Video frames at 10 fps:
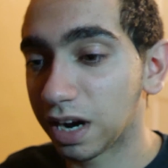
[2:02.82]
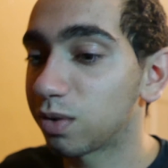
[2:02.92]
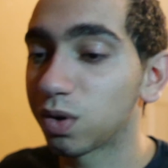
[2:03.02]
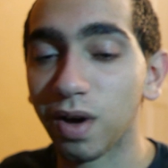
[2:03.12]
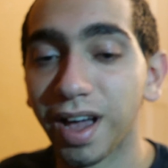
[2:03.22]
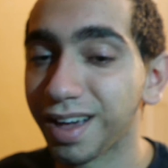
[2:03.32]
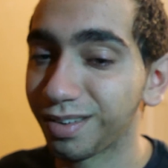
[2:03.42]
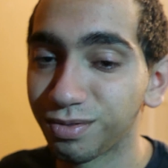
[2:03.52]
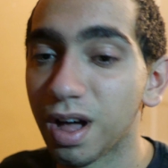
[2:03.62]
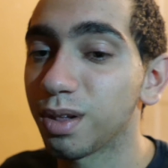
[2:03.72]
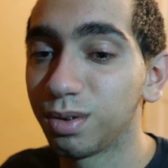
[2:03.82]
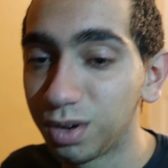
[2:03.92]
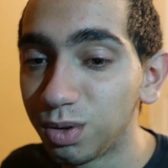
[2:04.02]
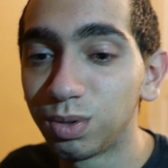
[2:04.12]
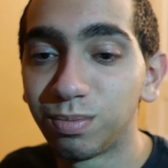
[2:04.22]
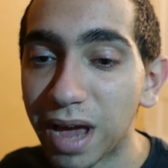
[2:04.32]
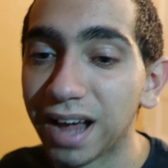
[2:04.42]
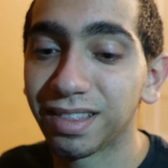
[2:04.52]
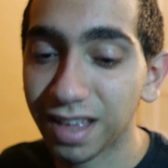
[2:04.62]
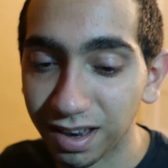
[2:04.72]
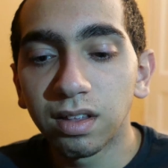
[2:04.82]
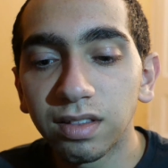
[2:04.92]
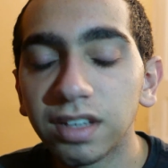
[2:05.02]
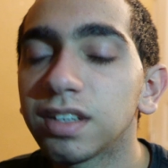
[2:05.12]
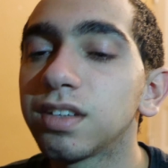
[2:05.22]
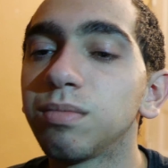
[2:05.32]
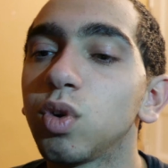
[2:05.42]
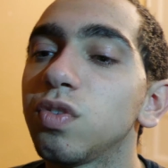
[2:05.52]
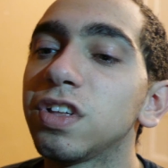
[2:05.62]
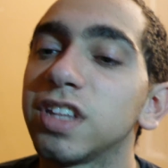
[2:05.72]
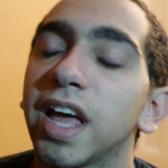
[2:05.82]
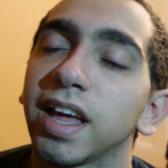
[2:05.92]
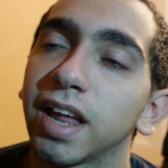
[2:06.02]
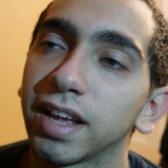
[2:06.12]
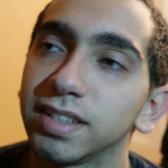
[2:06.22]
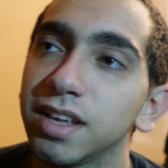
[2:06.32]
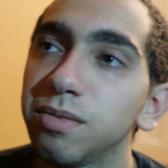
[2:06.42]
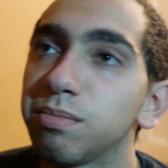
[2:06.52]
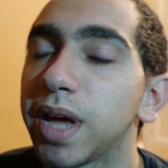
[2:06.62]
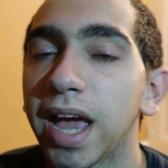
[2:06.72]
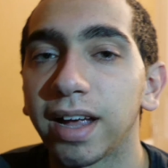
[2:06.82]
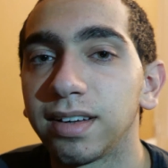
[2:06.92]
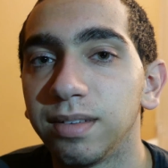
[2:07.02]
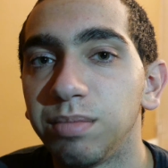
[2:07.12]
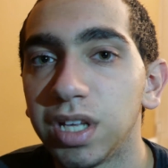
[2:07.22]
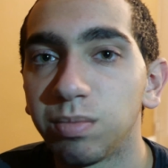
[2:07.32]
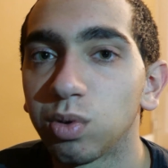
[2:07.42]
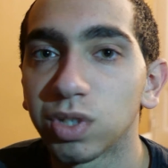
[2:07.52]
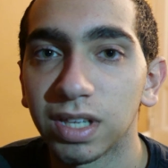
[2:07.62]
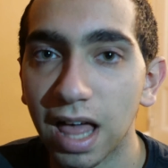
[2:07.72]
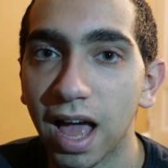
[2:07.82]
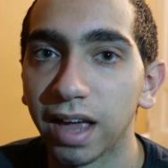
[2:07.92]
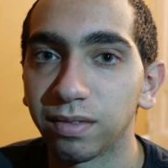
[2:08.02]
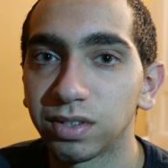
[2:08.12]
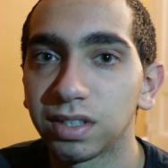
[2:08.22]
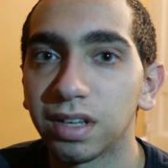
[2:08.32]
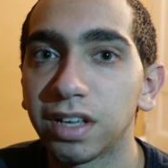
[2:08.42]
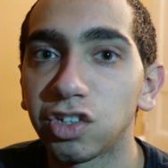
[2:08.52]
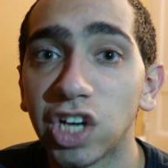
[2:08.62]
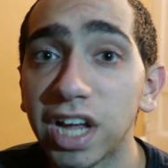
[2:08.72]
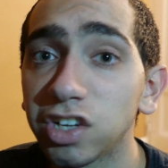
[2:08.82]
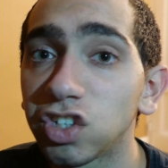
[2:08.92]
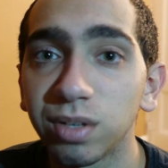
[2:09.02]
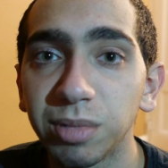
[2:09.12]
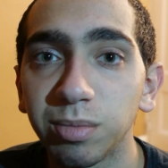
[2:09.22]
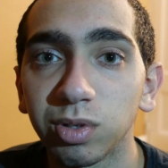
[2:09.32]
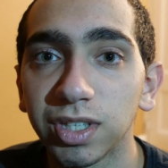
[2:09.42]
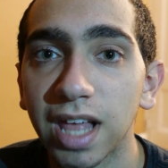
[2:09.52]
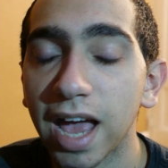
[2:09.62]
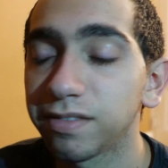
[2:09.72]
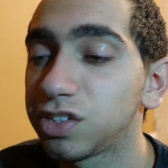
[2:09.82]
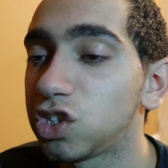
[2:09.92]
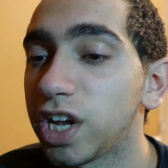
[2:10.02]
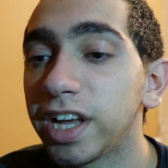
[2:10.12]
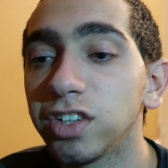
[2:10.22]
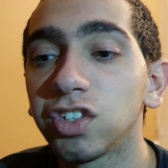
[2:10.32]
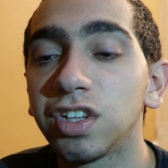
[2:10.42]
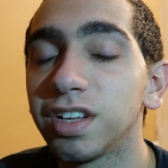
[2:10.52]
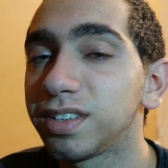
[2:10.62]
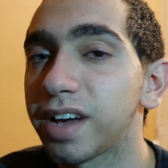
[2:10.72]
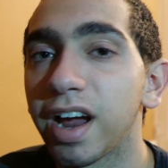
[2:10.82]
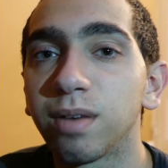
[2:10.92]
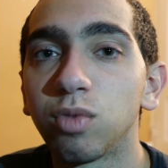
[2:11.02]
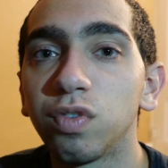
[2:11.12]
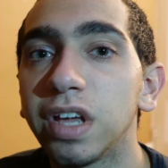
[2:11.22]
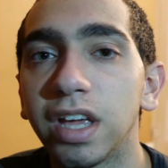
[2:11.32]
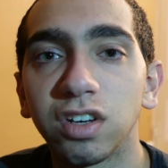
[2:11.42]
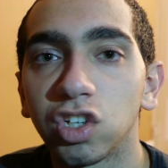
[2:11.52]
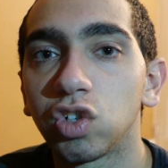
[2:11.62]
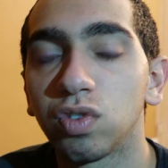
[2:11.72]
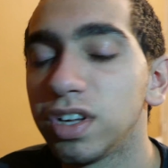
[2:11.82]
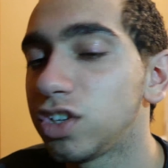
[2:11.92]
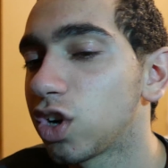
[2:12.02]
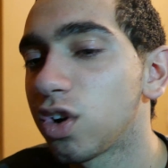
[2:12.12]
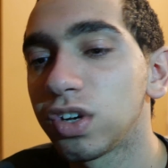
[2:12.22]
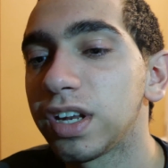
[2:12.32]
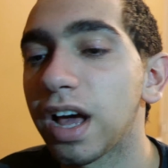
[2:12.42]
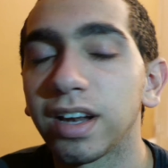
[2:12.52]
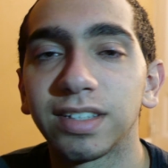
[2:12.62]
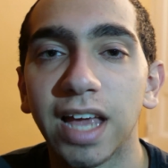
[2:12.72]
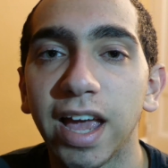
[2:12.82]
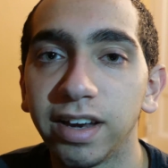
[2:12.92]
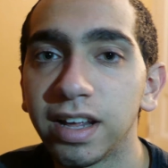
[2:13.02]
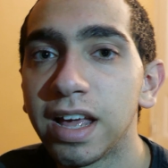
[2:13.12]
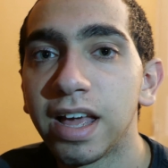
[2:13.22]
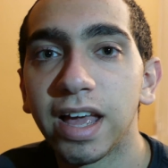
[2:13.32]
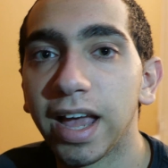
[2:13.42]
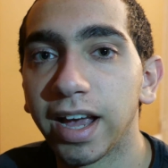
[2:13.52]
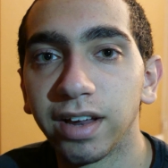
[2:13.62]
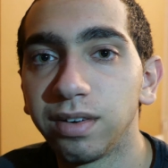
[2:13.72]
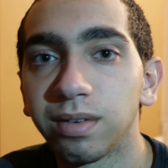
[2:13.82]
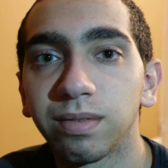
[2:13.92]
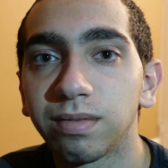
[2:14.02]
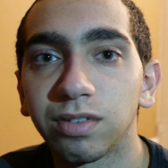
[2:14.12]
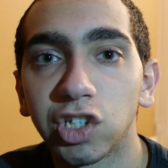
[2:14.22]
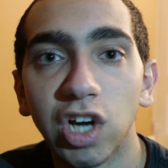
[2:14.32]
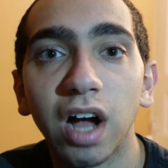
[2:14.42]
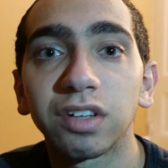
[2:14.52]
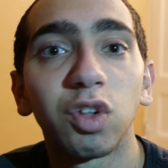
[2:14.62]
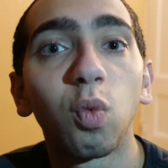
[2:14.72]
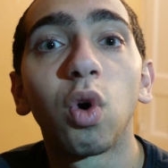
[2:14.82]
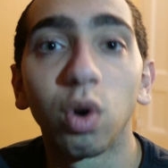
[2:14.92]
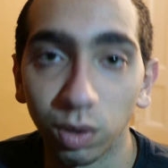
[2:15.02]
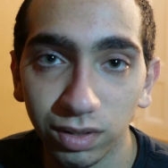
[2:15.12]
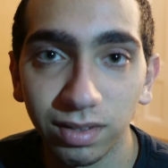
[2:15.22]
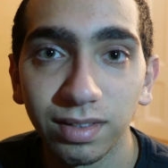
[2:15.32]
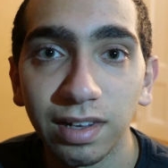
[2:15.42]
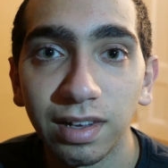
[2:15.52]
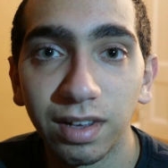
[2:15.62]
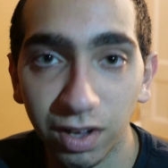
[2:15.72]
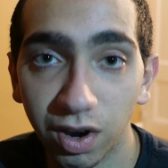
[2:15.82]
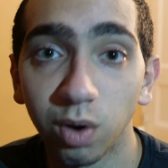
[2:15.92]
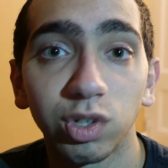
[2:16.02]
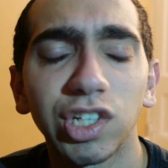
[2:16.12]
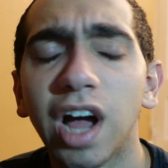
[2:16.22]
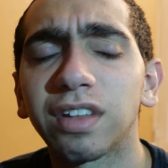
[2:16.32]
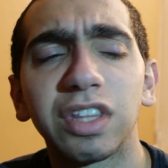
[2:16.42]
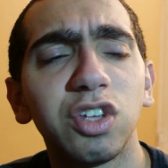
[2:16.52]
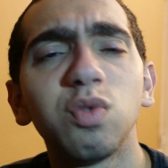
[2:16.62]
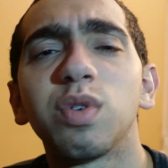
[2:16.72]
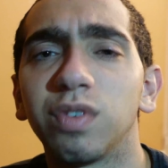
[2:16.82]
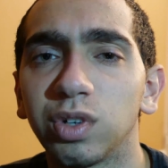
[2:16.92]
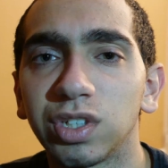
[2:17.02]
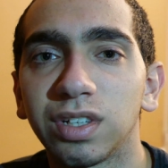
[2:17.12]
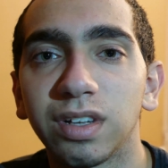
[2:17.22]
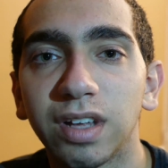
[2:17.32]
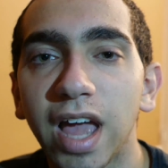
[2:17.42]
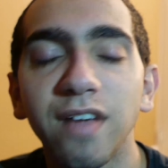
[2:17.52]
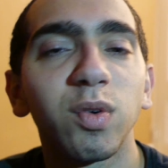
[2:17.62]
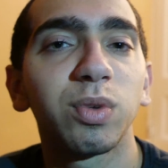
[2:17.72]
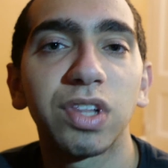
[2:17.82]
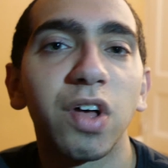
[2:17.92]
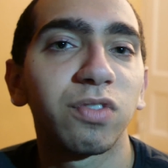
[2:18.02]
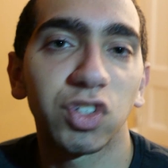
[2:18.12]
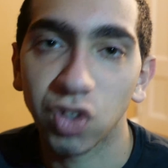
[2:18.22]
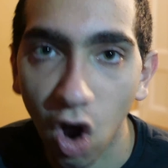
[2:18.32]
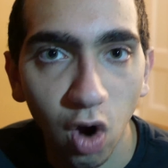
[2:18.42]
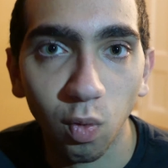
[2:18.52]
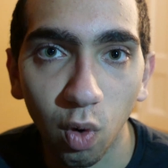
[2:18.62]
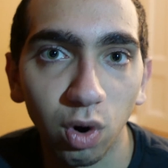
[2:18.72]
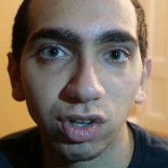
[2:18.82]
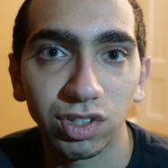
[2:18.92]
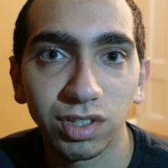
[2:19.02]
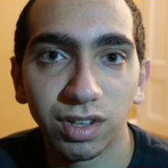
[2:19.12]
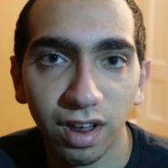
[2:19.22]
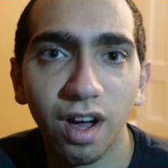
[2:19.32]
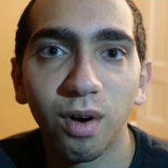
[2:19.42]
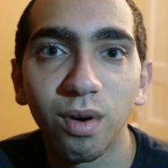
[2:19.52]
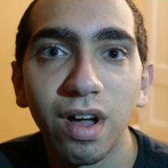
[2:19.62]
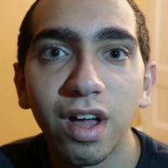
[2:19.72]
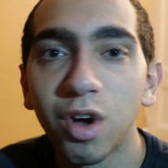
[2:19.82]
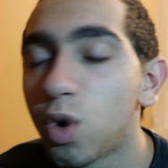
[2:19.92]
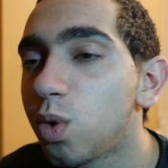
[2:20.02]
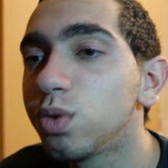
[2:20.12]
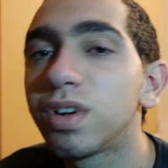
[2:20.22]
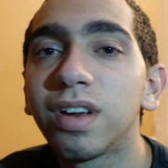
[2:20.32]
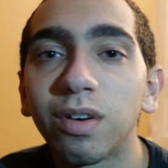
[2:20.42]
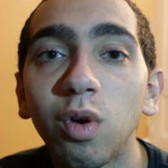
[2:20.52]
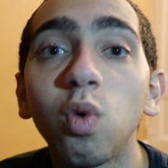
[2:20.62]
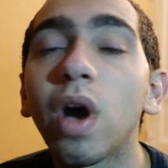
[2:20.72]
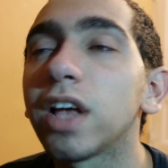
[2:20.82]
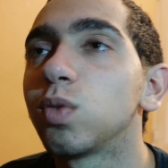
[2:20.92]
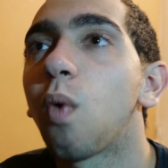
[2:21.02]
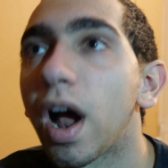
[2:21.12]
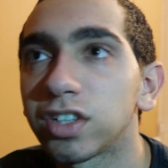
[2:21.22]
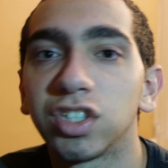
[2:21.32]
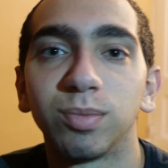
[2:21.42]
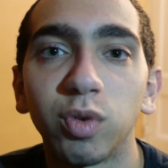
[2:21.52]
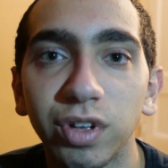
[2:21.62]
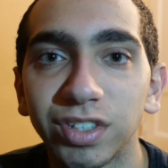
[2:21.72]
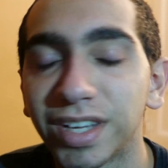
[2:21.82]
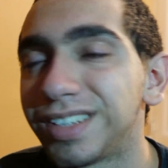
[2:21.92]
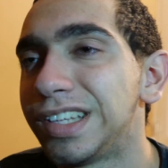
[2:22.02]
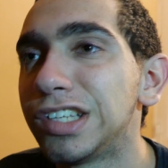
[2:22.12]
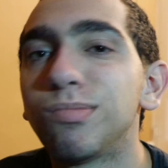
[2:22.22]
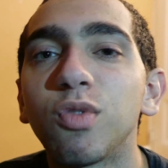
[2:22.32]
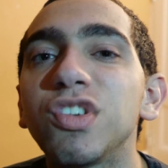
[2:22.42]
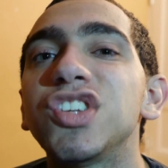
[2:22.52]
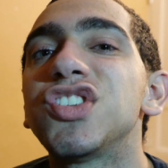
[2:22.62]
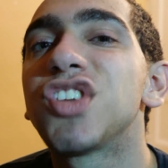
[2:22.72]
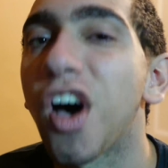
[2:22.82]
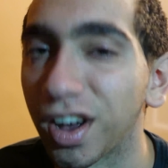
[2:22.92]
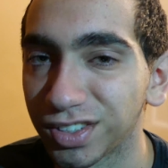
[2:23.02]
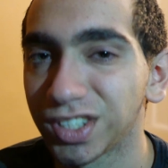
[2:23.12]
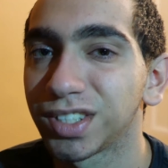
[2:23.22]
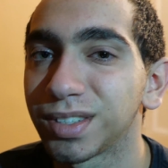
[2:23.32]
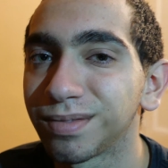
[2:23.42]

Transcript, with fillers: don't know how to follow news back then. This is a movie that has impacted people's lives, changed people's lives, changed the entire movie industry, turned it on its head, and shocked the world, you know, shocked the universe. Everyone loves Star Wars, you know. Who has watched this movie and says this movie sucks?